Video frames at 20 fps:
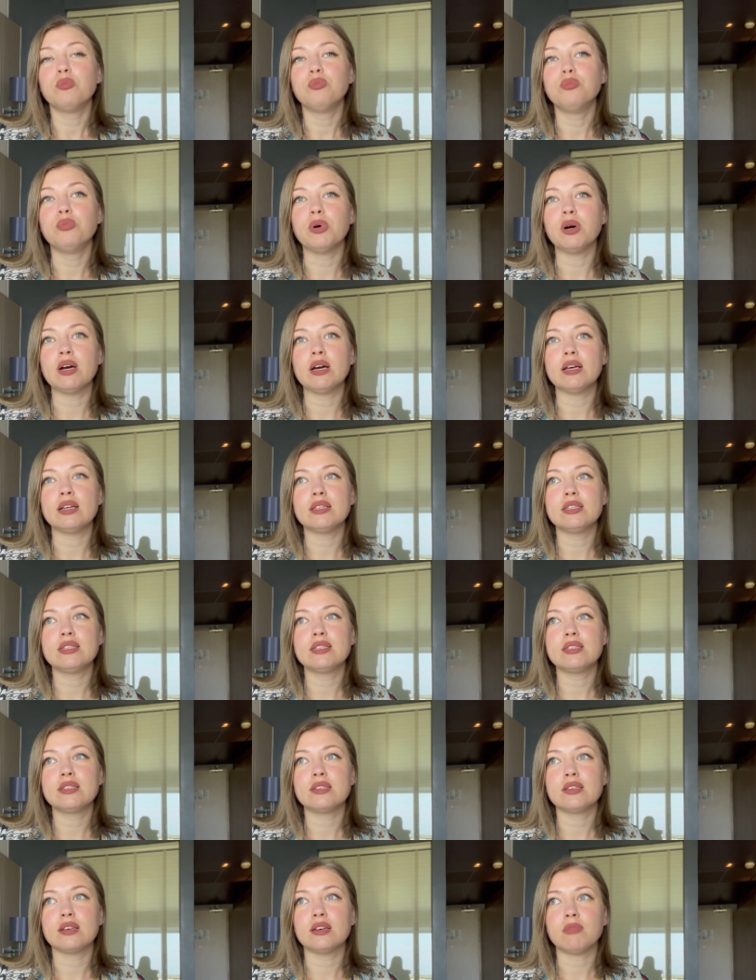but
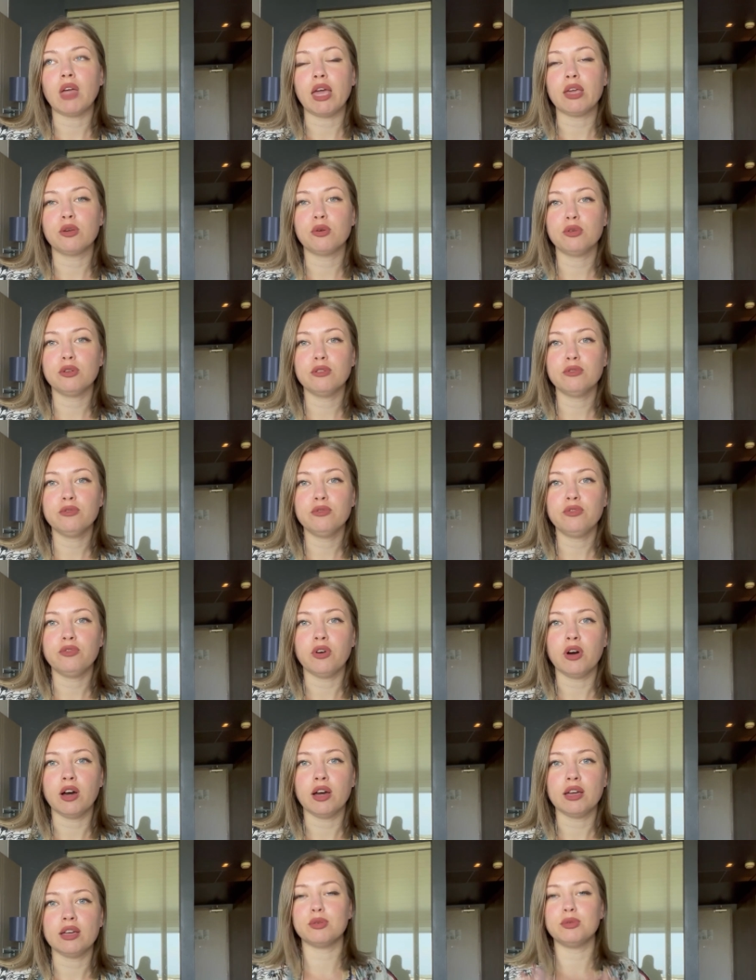I couldn't
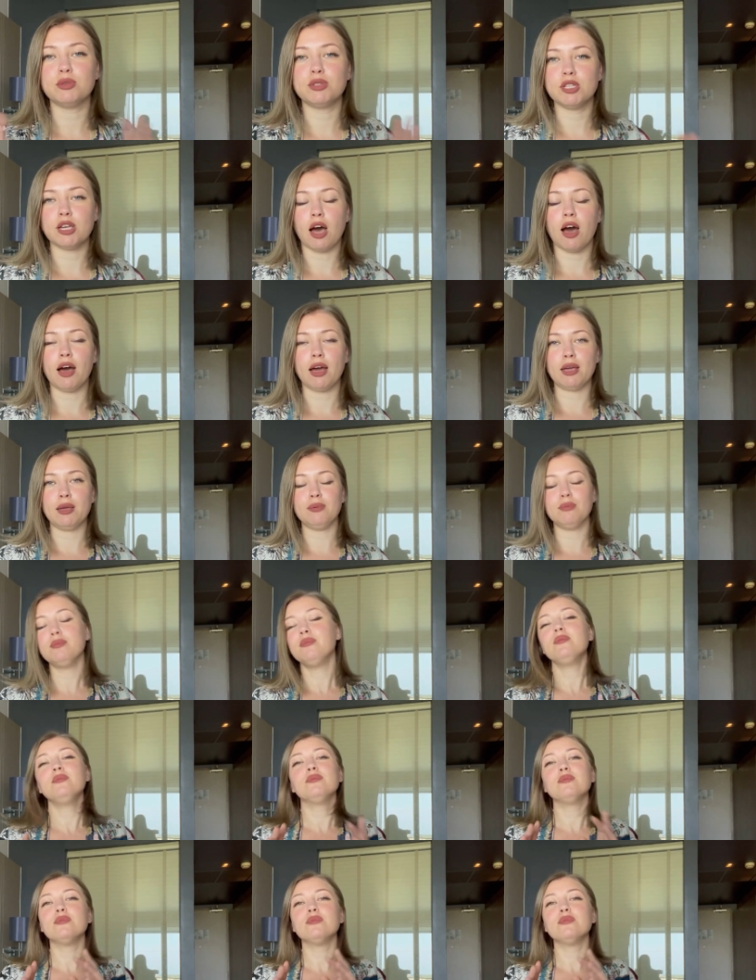find a good time